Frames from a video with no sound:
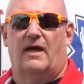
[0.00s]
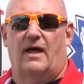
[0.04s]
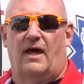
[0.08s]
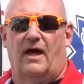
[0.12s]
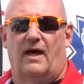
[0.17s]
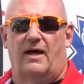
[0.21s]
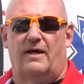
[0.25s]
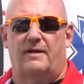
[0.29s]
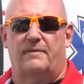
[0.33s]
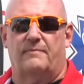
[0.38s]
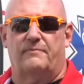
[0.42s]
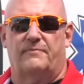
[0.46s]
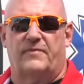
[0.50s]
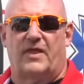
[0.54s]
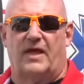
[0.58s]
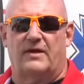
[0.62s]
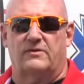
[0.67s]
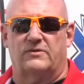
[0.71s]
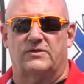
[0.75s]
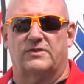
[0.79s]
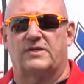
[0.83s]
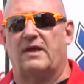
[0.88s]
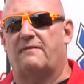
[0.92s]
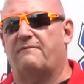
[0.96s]
that
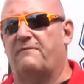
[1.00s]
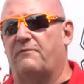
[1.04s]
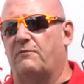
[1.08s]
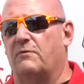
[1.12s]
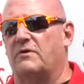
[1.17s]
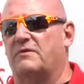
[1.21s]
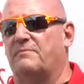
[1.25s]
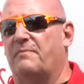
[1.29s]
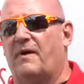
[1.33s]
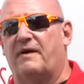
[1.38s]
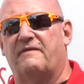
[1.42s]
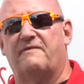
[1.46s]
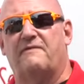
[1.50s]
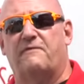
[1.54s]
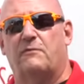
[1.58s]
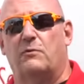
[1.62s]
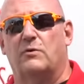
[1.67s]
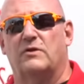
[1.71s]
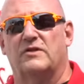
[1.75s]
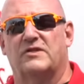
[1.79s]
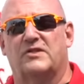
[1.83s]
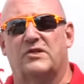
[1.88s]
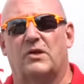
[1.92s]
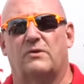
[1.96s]
are set forth by
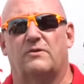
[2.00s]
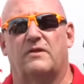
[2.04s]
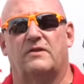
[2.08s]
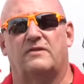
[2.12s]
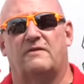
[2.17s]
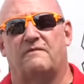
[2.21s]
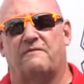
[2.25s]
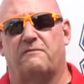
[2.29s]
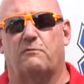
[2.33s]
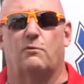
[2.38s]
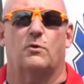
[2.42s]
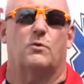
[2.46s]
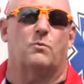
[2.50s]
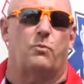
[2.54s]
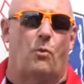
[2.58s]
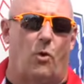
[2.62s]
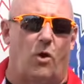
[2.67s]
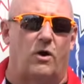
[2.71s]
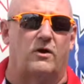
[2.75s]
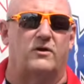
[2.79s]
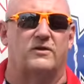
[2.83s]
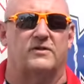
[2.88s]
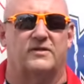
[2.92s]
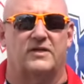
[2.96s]
Ford, so that the Ford
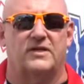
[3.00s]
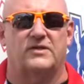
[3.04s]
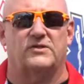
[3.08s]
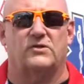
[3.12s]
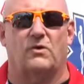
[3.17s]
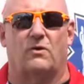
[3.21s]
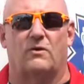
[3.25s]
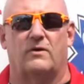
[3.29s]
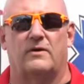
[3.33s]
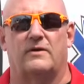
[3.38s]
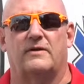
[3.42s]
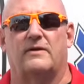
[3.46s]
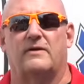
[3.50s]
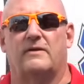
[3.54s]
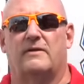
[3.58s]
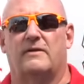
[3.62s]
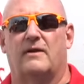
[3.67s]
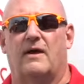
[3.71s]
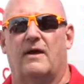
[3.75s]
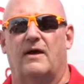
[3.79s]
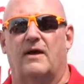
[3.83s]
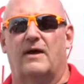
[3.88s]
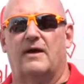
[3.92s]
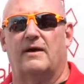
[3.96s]
warranties aren't
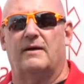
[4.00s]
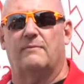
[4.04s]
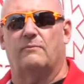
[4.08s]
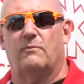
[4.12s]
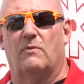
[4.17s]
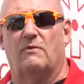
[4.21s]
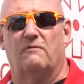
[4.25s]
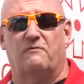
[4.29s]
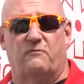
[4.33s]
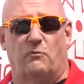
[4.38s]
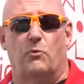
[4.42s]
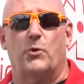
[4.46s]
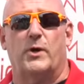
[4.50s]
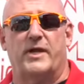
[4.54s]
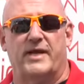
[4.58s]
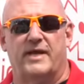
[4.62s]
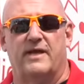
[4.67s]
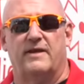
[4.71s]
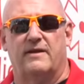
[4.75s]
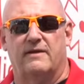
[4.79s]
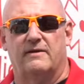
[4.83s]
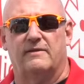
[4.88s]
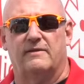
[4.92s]
voided.